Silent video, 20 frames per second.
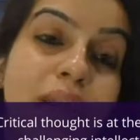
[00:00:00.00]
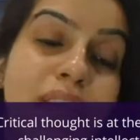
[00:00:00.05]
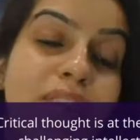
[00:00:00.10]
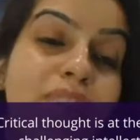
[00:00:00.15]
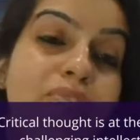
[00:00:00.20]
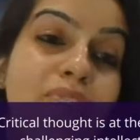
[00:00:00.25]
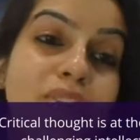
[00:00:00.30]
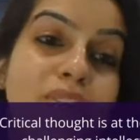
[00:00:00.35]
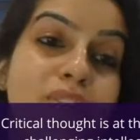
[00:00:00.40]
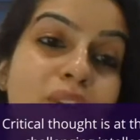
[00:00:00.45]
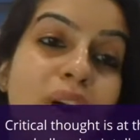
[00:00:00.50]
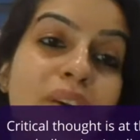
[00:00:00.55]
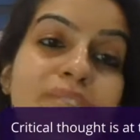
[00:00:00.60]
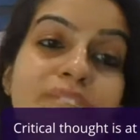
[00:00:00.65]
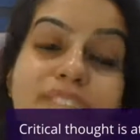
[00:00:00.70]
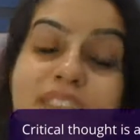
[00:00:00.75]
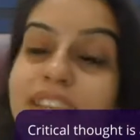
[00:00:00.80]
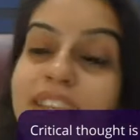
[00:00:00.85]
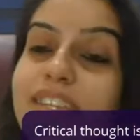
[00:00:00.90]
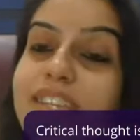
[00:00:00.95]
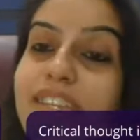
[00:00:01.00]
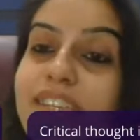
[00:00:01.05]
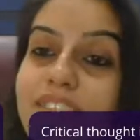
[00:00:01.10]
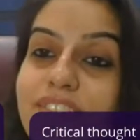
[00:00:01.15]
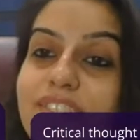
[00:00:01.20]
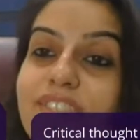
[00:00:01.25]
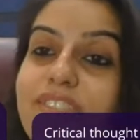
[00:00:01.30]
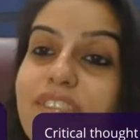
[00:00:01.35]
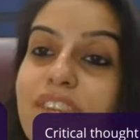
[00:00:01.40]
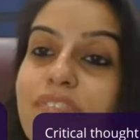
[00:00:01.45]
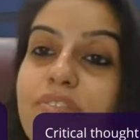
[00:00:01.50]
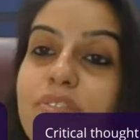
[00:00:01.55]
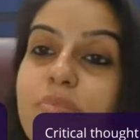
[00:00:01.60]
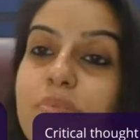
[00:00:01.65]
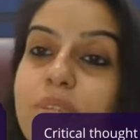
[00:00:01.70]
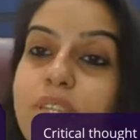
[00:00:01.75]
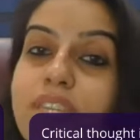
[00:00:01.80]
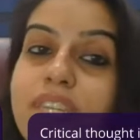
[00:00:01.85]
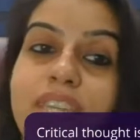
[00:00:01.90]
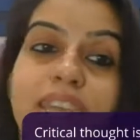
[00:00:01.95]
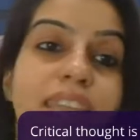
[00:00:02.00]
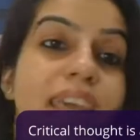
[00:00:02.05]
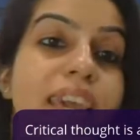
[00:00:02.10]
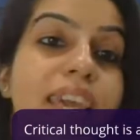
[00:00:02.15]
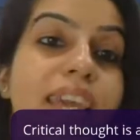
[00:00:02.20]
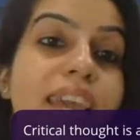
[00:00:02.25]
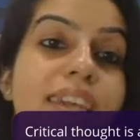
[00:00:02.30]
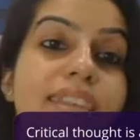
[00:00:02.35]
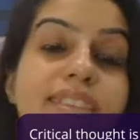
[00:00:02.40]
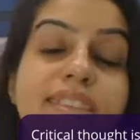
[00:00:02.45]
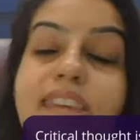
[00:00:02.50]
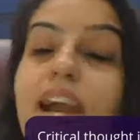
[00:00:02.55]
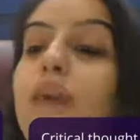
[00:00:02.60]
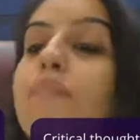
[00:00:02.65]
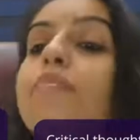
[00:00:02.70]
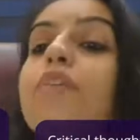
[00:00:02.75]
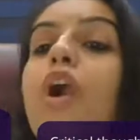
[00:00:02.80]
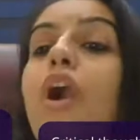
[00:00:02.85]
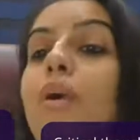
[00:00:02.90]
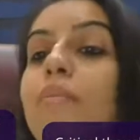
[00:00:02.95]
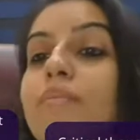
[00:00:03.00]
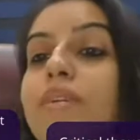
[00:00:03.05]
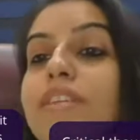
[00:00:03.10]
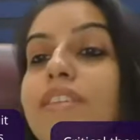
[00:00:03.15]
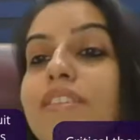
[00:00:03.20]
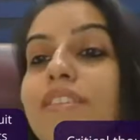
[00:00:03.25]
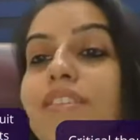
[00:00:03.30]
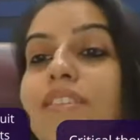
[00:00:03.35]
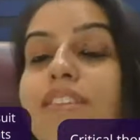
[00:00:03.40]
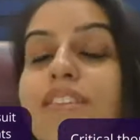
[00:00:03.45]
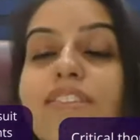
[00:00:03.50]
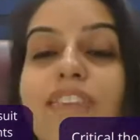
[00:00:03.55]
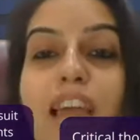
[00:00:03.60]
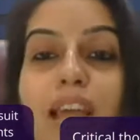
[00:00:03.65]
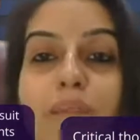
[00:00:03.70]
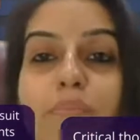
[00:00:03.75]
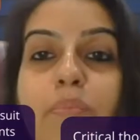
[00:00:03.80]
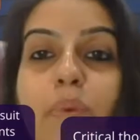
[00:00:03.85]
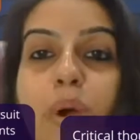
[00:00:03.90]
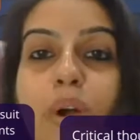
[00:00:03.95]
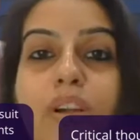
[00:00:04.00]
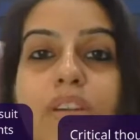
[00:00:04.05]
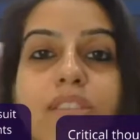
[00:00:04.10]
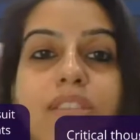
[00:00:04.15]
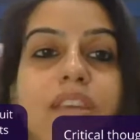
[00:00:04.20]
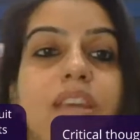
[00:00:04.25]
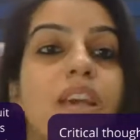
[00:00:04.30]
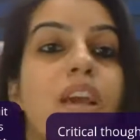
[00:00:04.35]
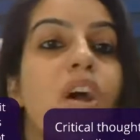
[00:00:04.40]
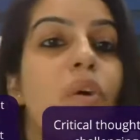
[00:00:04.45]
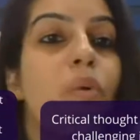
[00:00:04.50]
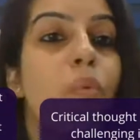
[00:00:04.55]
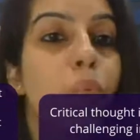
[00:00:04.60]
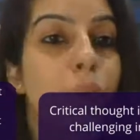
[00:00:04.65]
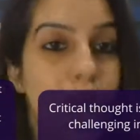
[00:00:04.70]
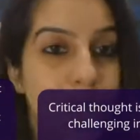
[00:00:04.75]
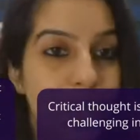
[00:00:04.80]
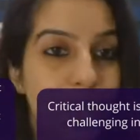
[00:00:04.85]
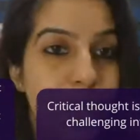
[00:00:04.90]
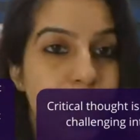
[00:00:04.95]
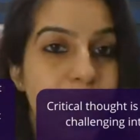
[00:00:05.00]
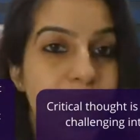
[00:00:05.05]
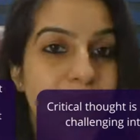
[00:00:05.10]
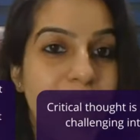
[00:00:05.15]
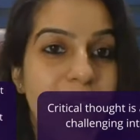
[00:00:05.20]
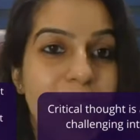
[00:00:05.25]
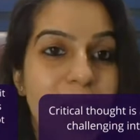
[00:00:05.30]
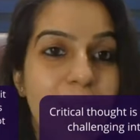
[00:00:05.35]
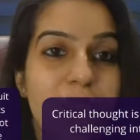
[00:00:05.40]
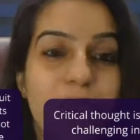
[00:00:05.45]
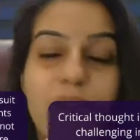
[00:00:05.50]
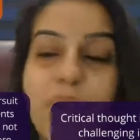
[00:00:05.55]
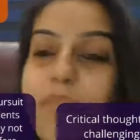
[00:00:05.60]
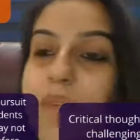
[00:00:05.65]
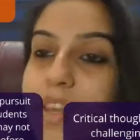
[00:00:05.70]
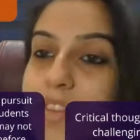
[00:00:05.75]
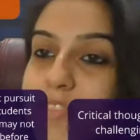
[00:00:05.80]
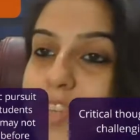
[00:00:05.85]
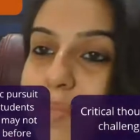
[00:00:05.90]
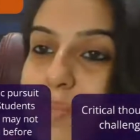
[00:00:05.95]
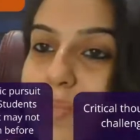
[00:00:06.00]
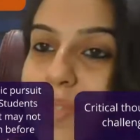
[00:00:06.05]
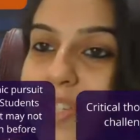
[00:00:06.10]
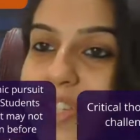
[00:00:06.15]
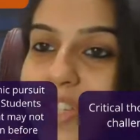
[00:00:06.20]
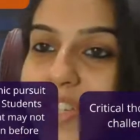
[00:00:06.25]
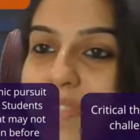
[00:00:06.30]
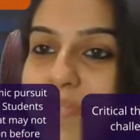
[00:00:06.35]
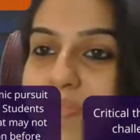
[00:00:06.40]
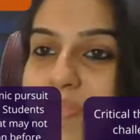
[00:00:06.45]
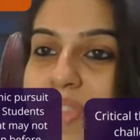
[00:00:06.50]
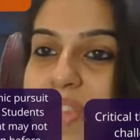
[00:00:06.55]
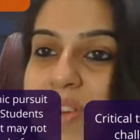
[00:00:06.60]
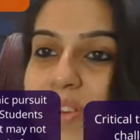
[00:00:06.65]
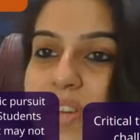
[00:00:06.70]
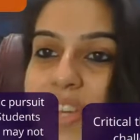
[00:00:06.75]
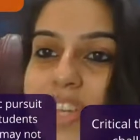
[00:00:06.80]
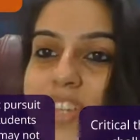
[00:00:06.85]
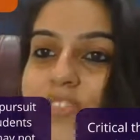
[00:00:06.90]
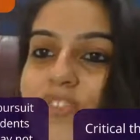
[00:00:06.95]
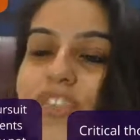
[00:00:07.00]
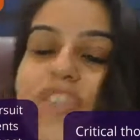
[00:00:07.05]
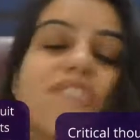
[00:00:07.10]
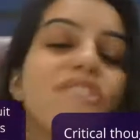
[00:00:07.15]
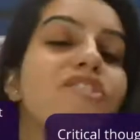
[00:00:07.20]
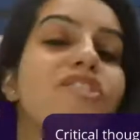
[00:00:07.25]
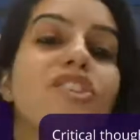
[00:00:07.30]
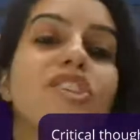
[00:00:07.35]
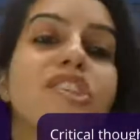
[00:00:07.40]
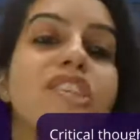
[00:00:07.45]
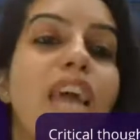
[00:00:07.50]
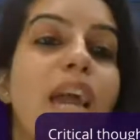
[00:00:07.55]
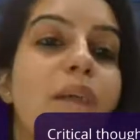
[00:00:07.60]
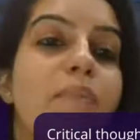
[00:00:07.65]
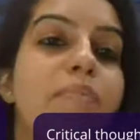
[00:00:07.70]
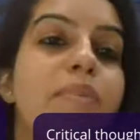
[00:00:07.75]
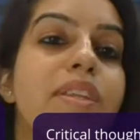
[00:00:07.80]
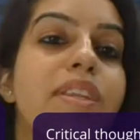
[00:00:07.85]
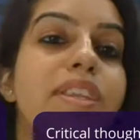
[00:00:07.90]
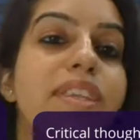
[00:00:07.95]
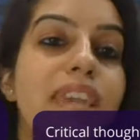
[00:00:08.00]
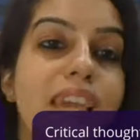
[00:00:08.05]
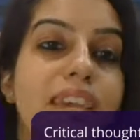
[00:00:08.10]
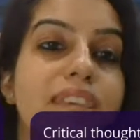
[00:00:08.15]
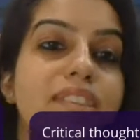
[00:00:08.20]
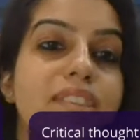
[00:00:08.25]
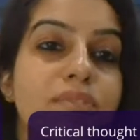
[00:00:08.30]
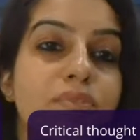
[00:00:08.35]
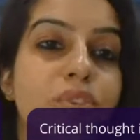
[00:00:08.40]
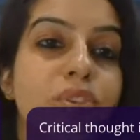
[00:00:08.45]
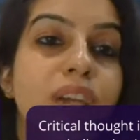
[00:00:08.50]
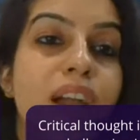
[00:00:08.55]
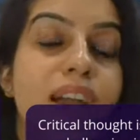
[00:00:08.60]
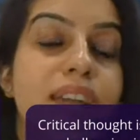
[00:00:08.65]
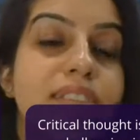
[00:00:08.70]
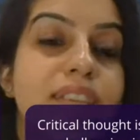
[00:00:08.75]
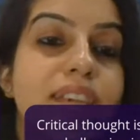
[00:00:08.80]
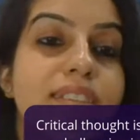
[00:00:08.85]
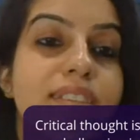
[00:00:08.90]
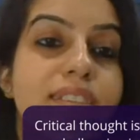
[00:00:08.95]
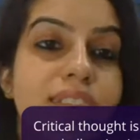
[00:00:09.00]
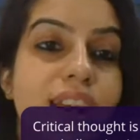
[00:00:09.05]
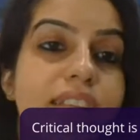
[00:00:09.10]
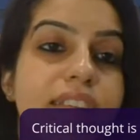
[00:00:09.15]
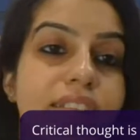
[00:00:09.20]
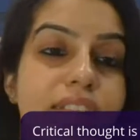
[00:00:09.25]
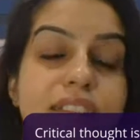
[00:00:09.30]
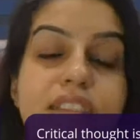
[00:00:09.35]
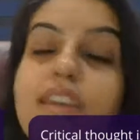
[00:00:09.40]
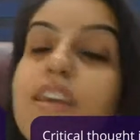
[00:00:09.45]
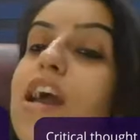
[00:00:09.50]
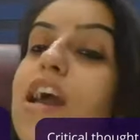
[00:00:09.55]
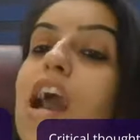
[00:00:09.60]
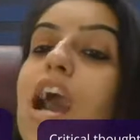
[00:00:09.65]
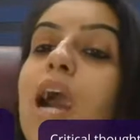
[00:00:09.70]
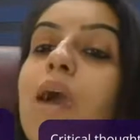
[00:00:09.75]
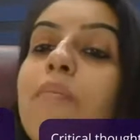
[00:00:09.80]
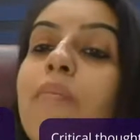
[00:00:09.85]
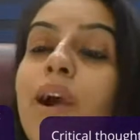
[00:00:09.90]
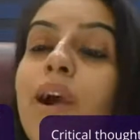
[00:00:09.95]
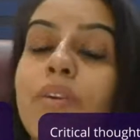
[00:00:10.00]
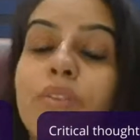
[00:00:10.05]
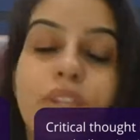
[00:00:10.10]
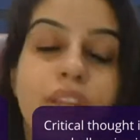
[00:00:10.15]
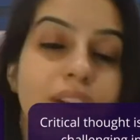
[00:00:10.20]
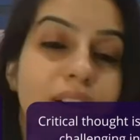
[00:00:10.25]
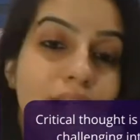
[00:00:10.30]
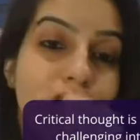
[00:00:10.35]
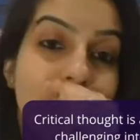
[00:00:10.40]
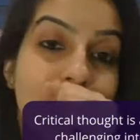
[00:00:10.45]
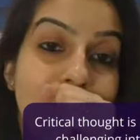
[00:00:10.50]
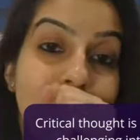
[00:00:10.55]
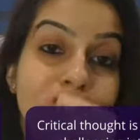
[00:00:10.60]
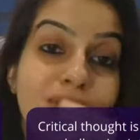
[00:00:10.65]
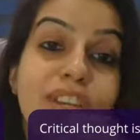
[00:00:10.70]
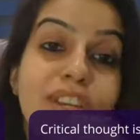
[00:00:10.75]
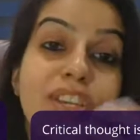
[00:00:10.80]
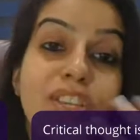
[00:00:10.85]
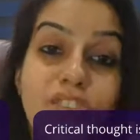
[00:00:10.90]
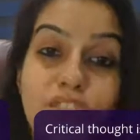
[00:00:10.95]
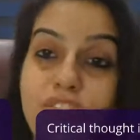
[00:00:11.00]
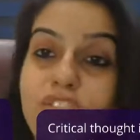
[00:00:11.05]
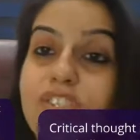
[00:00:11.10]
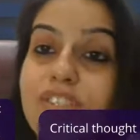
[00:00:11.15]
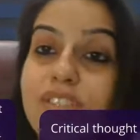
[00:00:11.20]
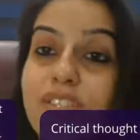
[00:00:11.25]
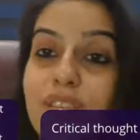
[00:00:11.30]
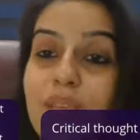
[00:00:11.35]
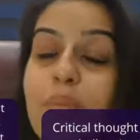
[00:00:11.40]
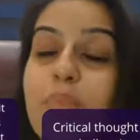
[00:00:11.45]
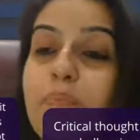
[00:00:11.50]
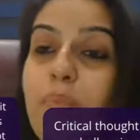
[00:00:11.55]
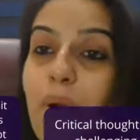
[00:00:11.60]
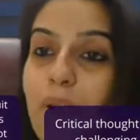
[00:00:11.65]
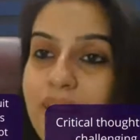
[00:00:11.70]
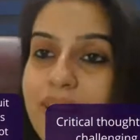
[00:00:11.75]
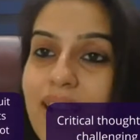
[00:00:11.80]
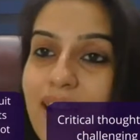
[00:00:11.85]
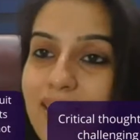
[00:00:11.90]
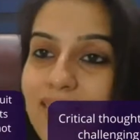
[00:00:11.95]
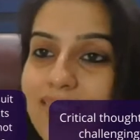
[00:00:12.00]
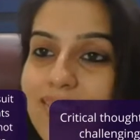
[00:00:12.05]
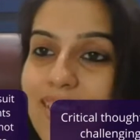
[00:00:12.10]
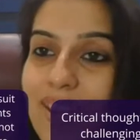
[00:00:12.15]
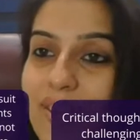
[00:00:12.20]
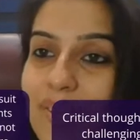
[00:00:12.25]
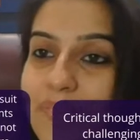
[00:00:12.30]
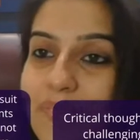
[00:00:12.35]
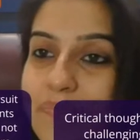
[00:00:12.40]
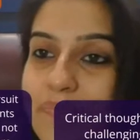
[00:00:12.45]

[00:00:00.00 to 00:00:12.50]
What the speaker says: the benefits of studying history, everybody, can I get some comments in the chat box one more time from everybody? Okay, just type in yes if you guys are excited about the history theme podcast now.